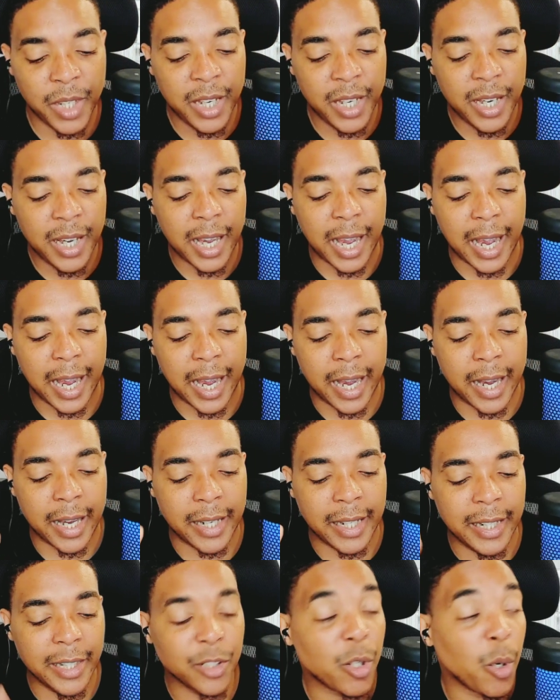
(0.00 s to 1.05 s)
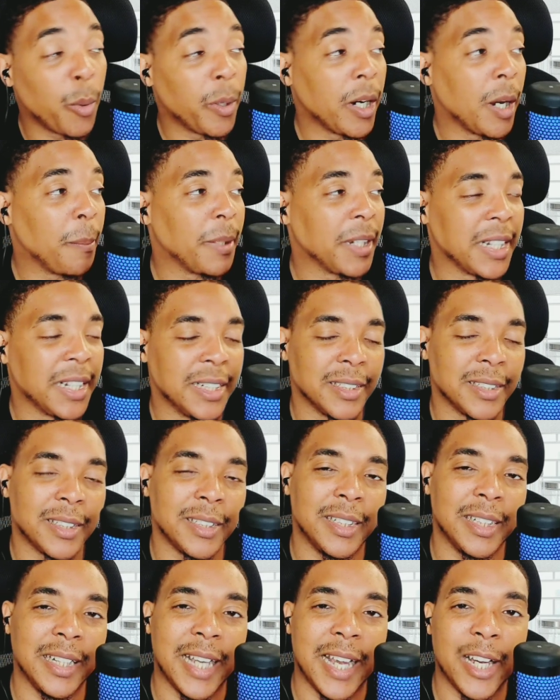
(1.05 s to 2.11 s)
and he's going up against
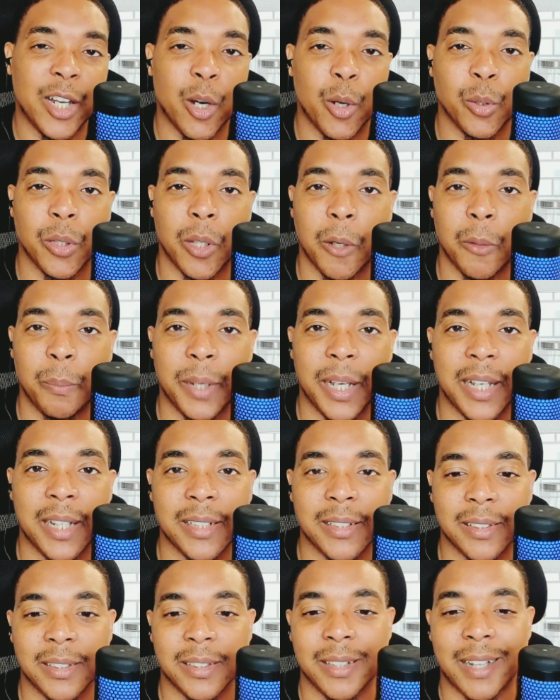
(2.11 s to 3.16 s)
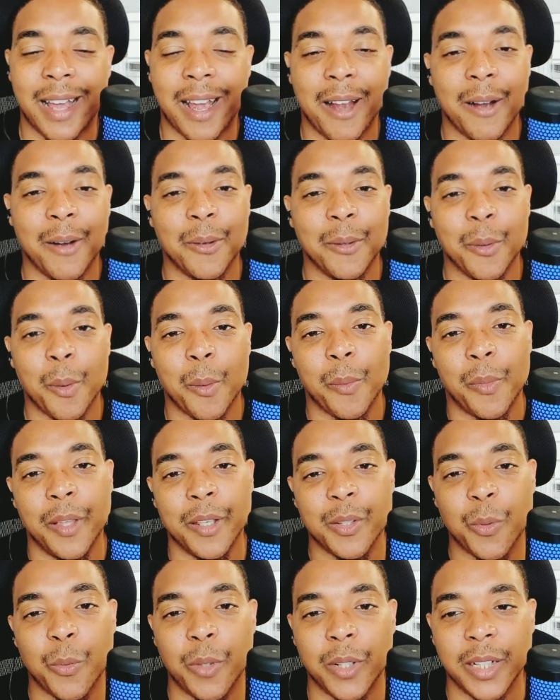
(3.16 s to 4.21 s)
Diego Lopez. Now, this
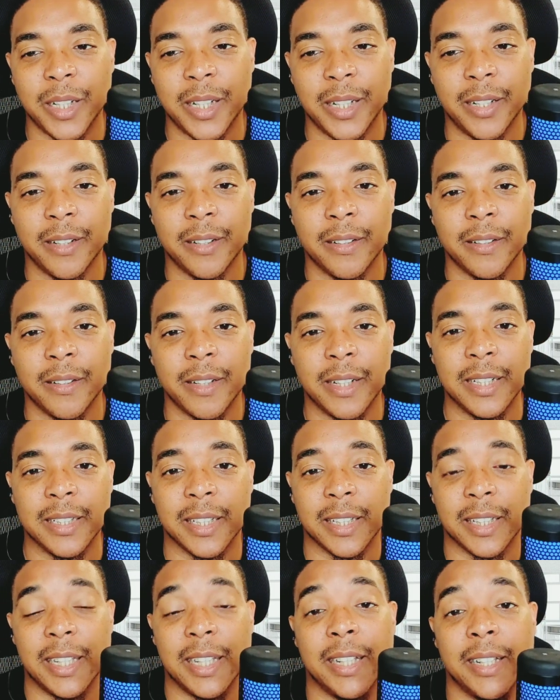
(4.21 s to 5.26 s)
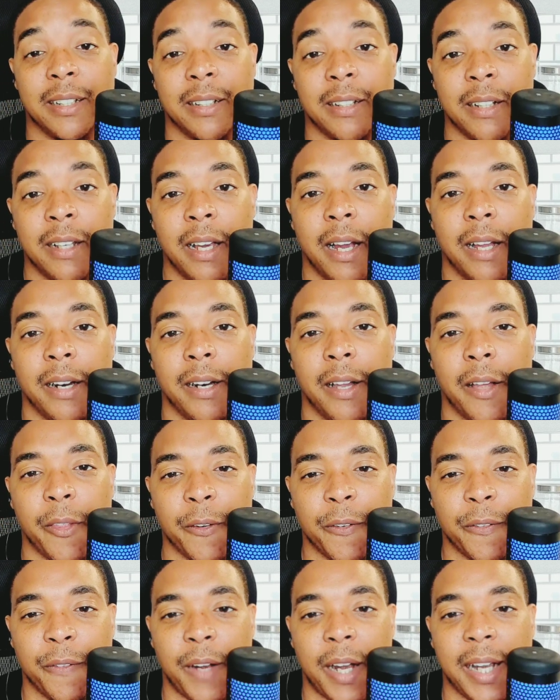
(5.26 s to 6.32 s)
one here is, again, another
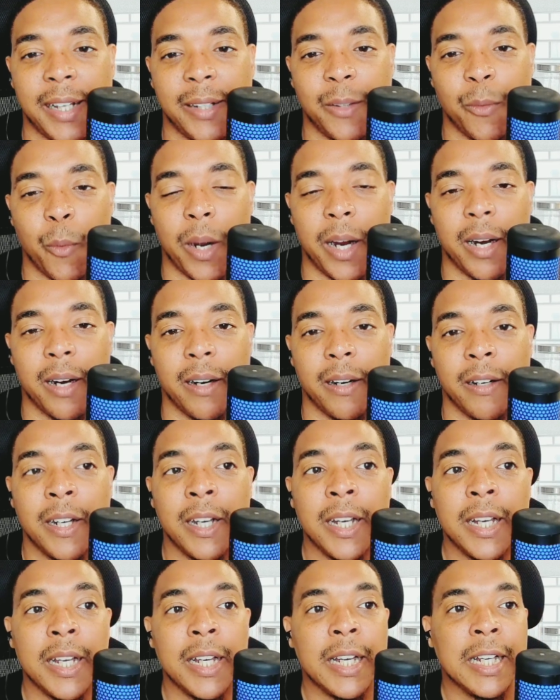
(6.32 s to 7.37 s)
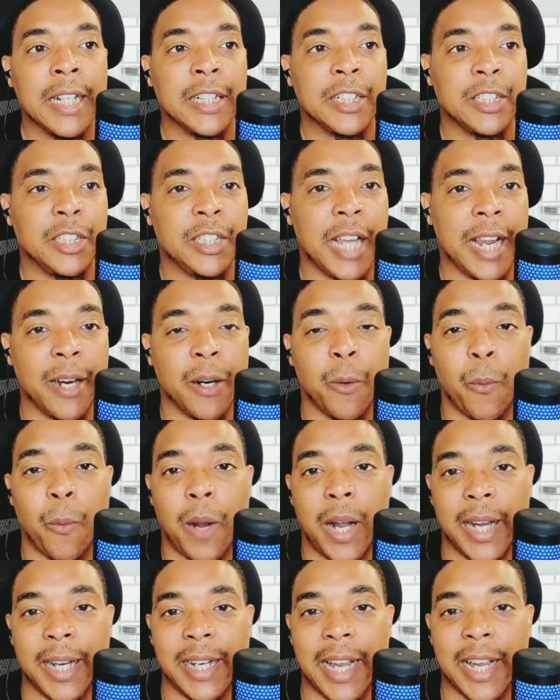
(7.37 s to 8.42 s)
fight where Dana
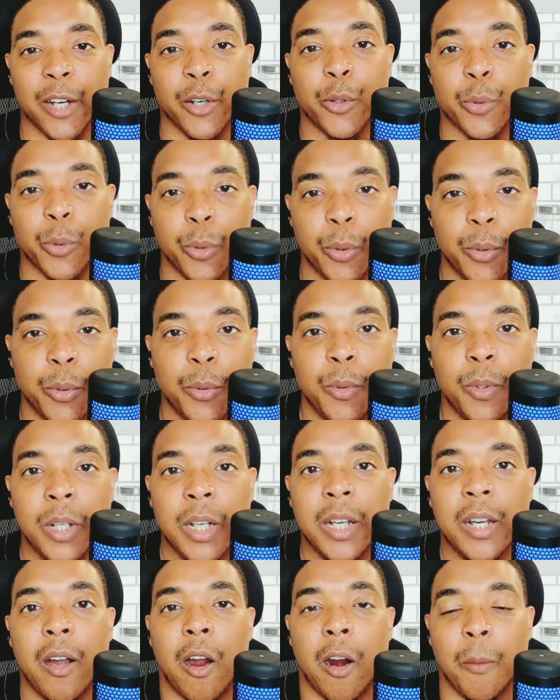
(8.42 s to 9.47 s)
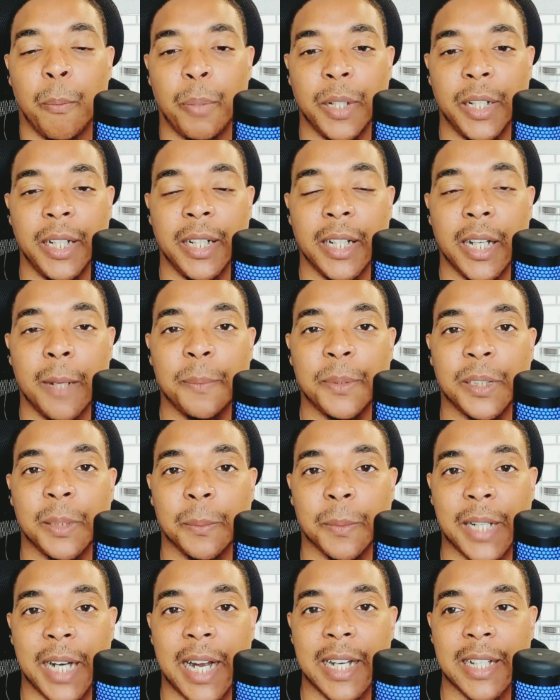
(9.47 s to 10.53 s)
White and crew are putting up some
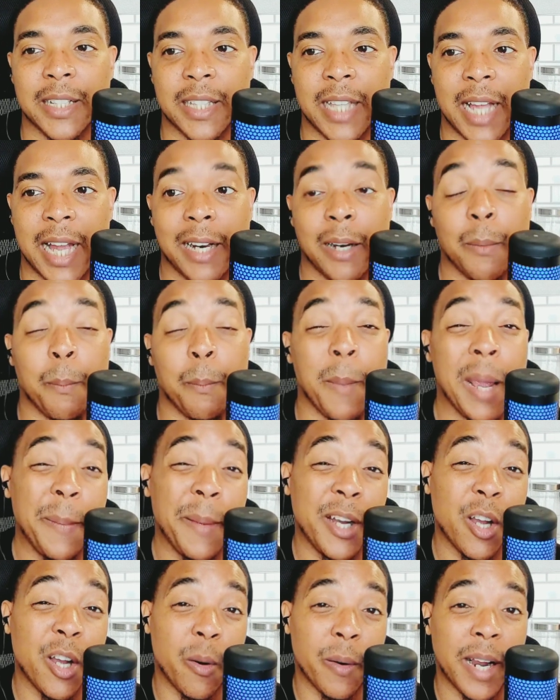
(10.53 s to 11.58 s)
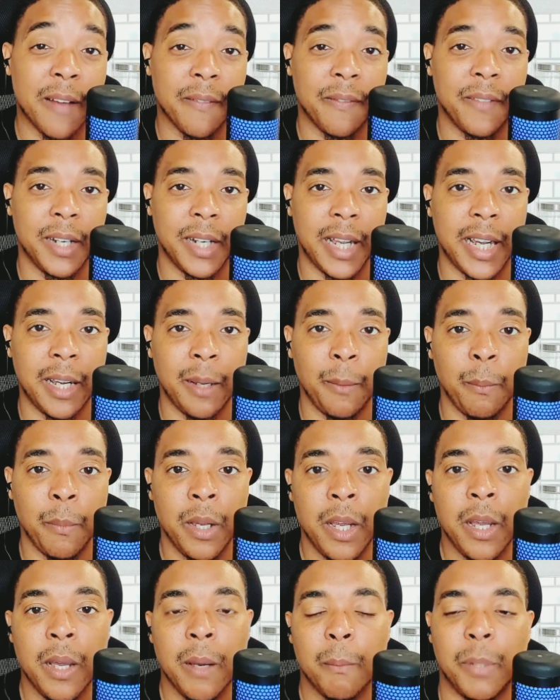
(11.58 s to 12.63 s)
guys that maybe don't have the name,
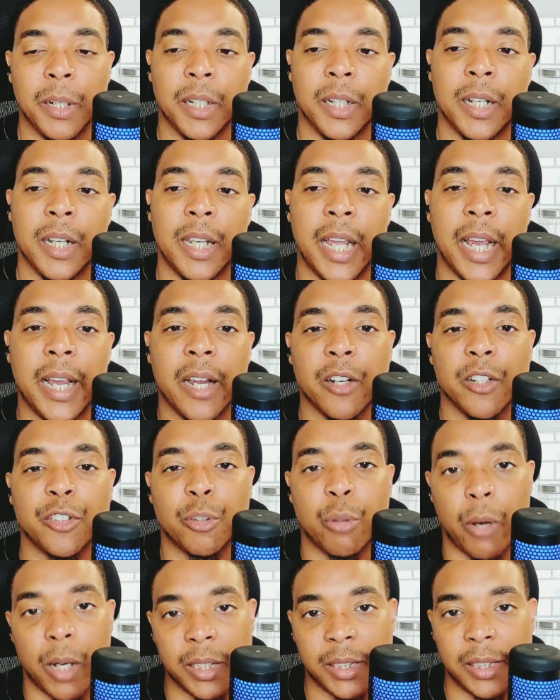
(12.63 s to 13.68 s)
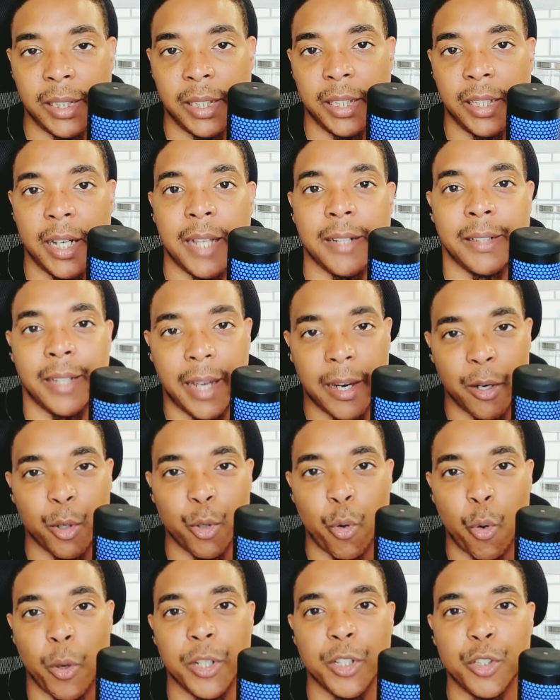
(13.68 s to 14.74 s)
but they are trusting that they are
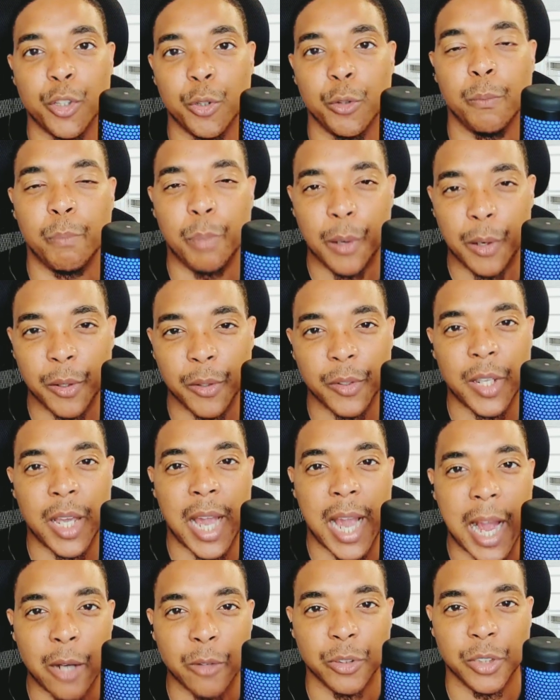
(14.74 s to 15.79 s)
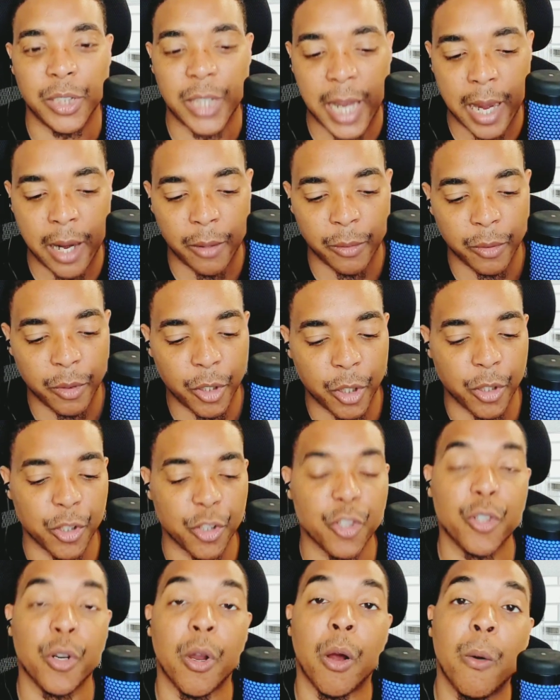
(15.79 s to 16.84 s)
going to burn the house down. There's
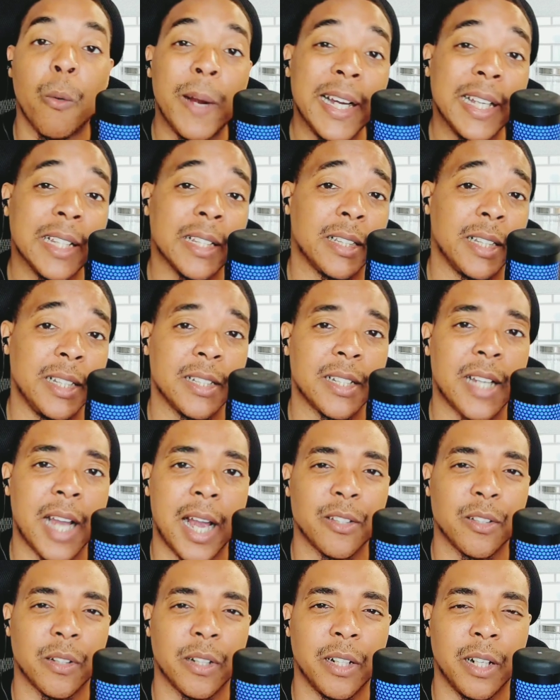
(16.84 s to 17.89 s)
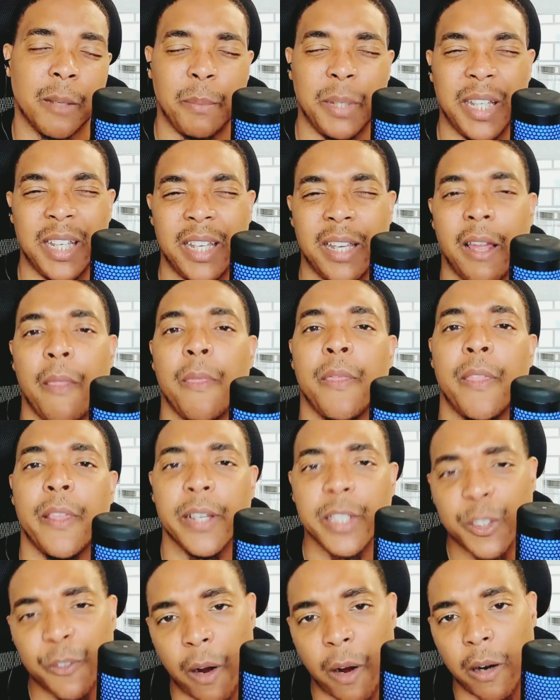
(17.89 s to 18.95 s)
no way that these guys are going to be this
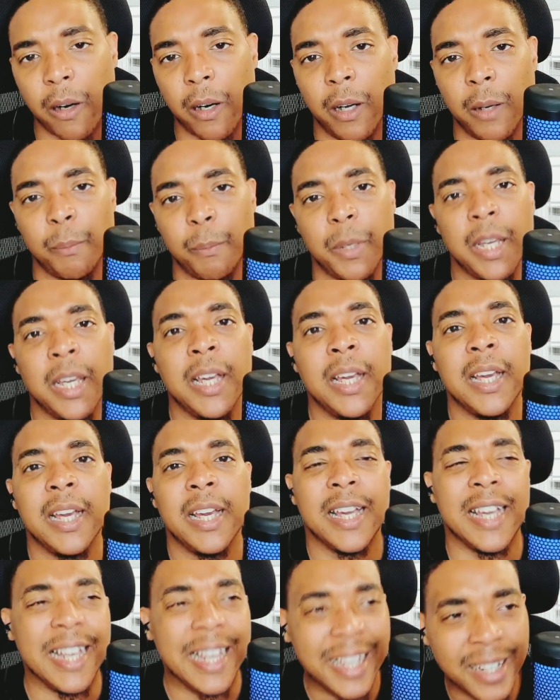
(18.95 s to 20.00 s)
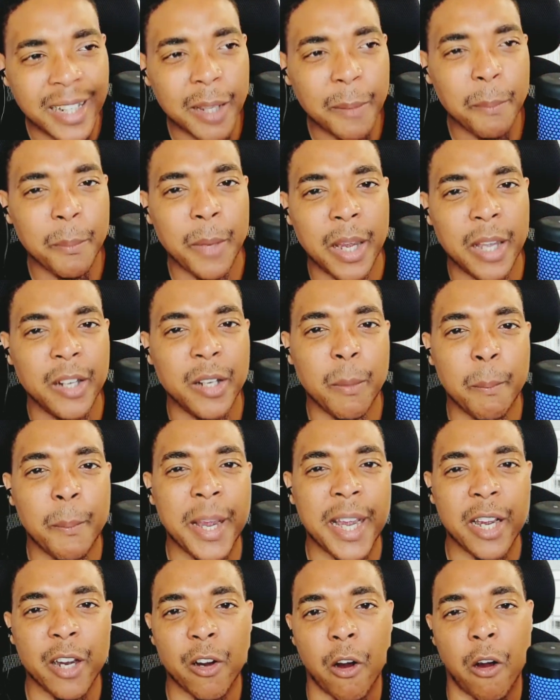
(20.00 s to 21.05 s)
far up in the main
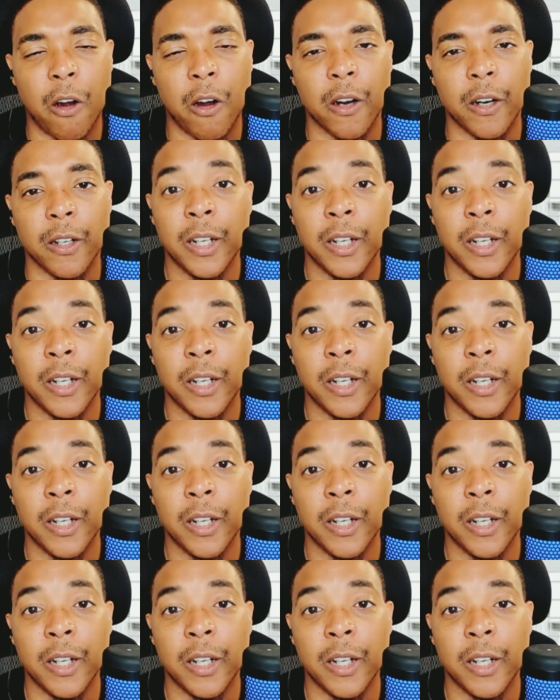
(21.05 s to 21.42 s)
card,